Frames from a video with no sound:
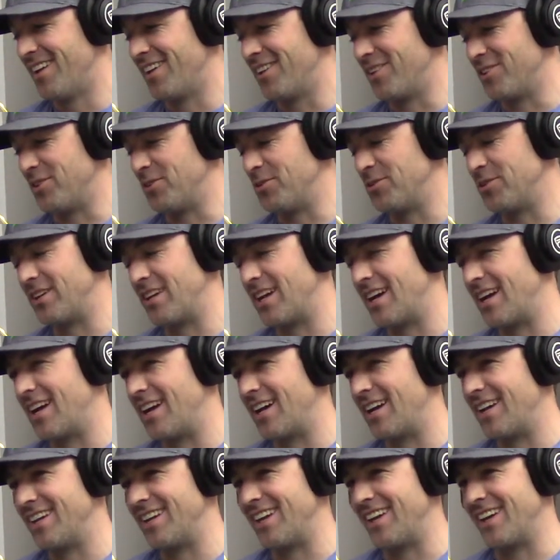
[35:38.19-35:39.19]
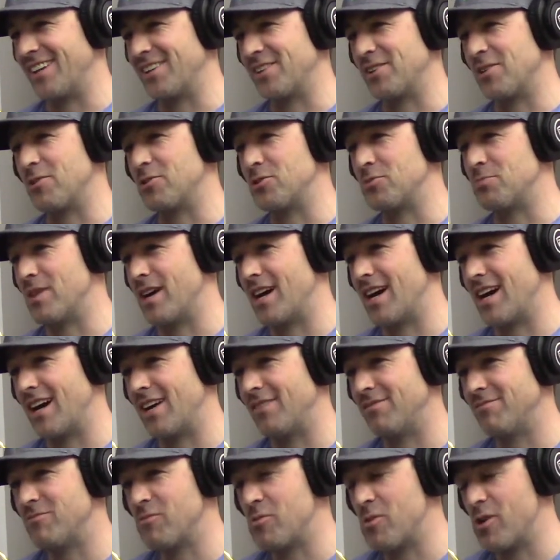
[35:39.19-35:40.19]
You and I and Coach
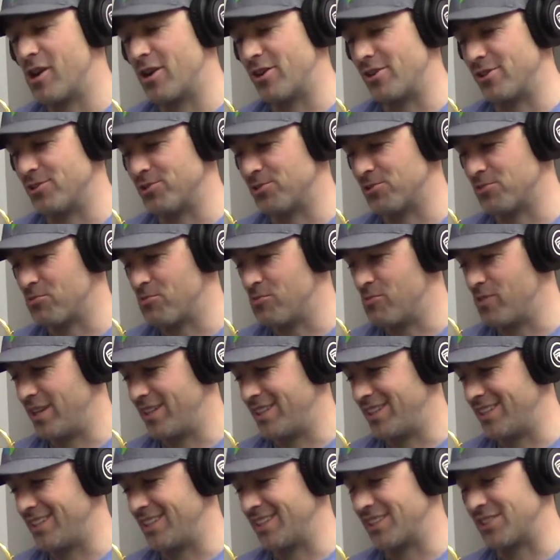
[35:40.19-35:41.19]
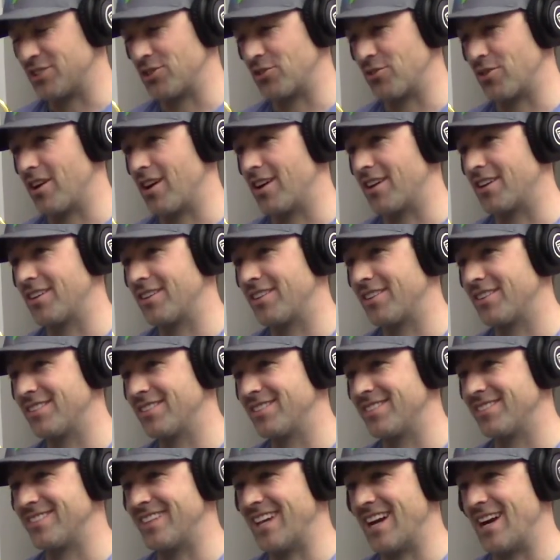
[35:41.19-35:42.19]
Bob Waters went in a truck
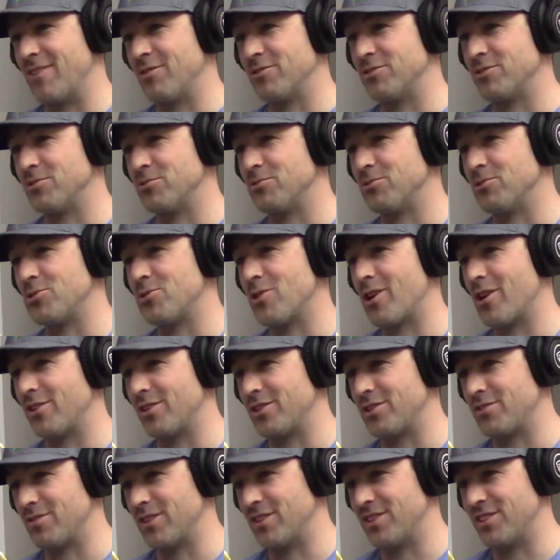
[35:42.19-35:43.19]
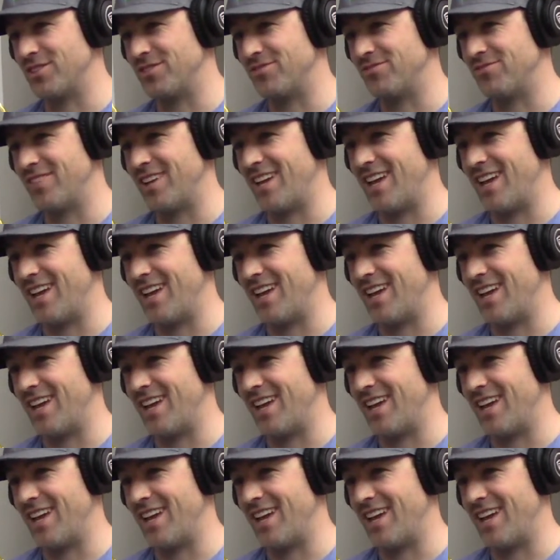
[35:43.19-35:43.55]
down to Charlottesville.